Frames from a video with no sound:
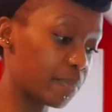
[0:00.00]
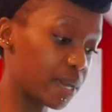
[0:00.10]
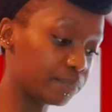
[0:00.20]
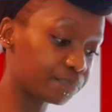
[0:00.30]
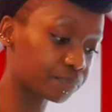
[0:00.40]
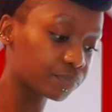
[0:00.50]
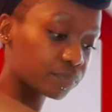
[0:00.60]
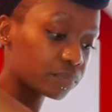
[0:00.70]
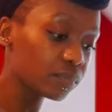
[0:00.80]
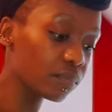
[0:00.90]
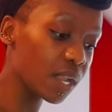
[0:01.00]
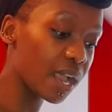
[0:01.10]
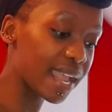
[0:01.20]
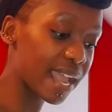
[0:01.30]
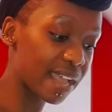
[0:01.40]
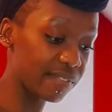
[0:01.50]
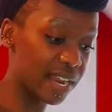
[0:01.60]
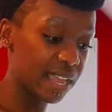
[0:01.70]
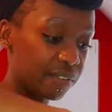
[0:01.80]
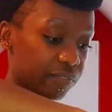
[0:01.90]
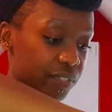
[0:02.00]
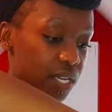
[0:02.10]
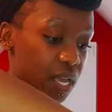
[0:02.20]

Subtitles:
but I have left.